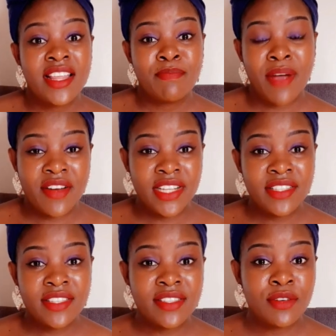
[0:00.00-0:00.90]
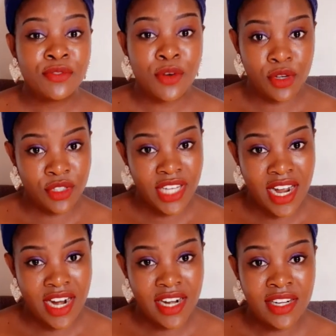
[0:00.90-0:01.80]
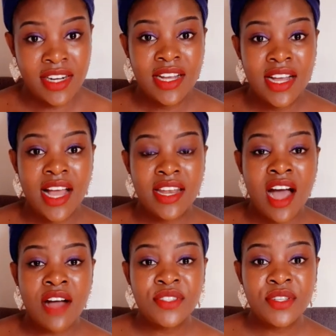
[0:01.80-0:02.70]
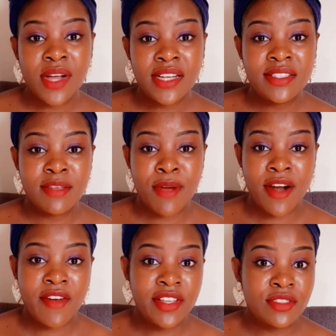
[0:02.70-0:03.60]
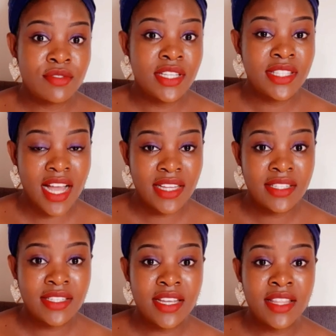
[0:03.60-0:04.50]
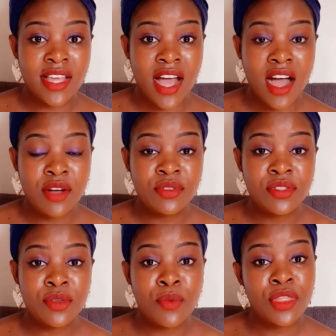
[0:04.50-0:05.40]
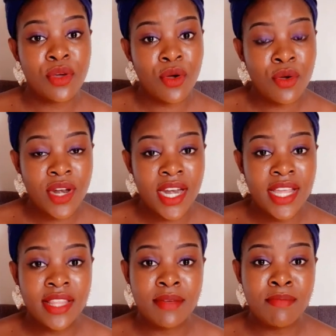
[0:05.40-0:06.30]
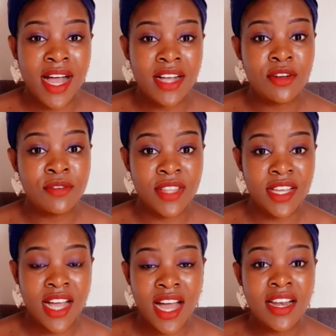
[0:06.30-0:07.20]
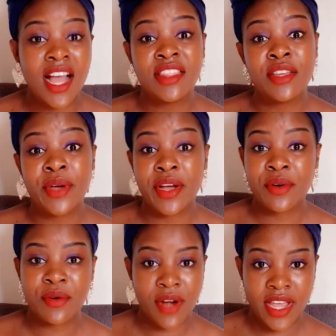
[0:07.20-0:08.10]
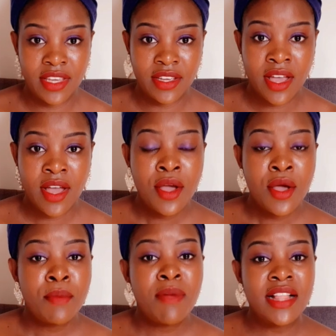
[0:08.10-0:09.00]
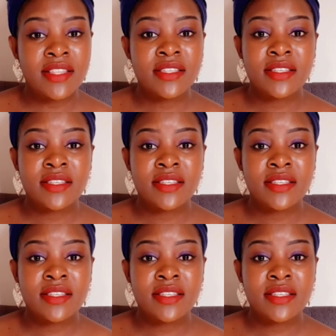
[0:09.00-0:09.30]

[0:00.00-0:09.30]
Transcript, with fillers: parents followed her. And afterwards, the parents returned in the house with only the bag of the girl and they were crying. But